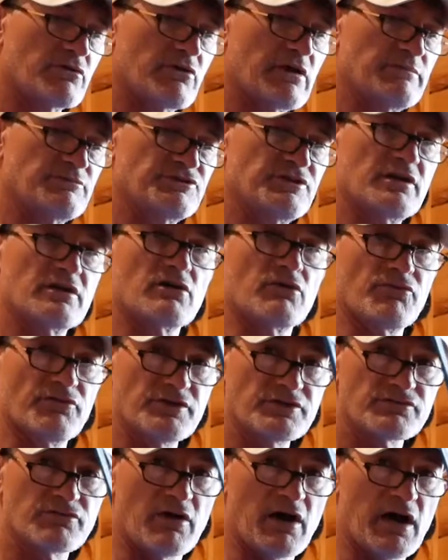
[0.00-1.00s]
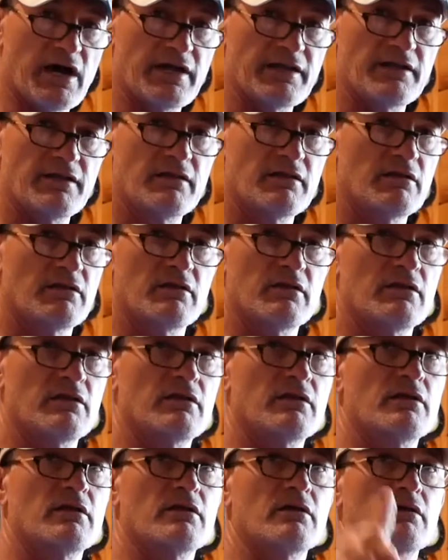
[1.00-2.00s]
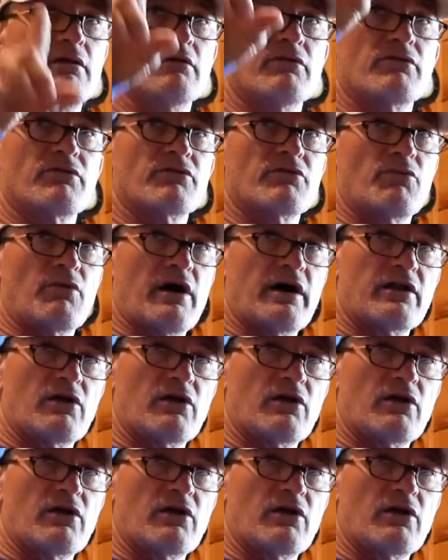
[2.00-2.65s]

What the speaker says: gram jig on this rod, the rod